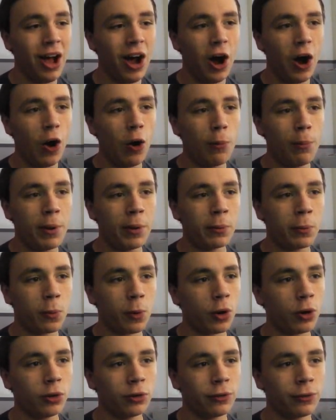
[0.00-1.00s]

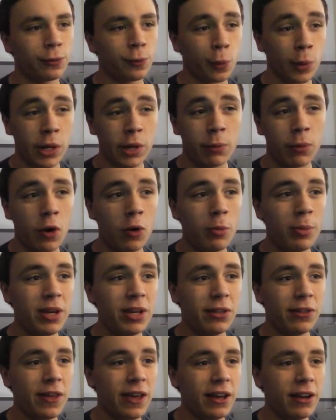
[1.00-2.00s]
open-world free-roaming
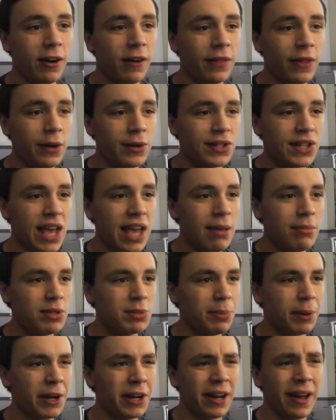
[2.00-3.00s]
thing on those games,
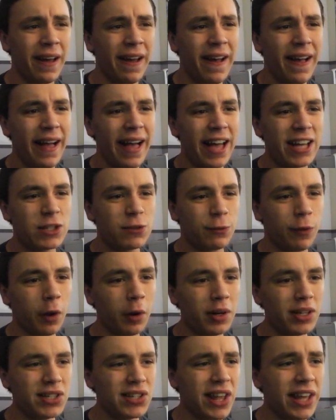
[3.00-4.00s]
but as far
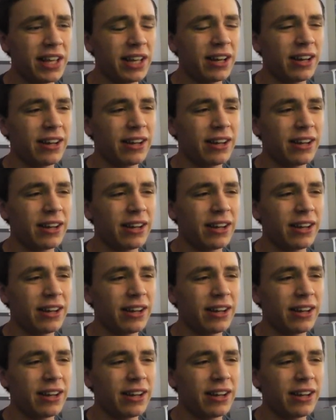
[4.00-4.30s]
as, like,